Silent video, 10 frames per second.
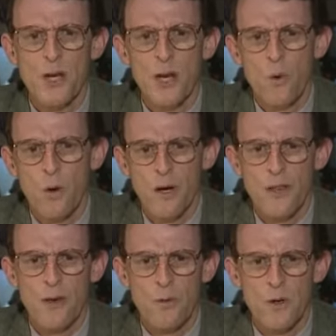where they
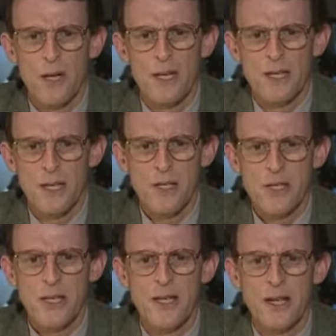were
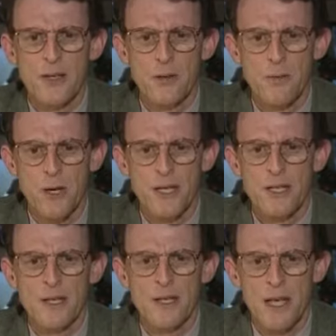initially under
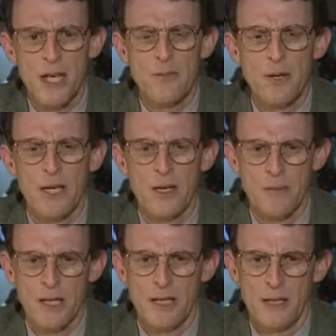President Abraham
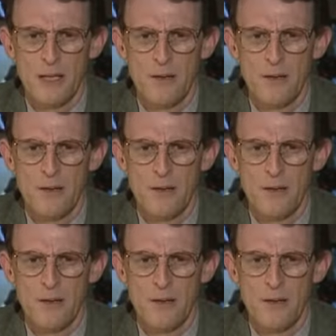Lincoln.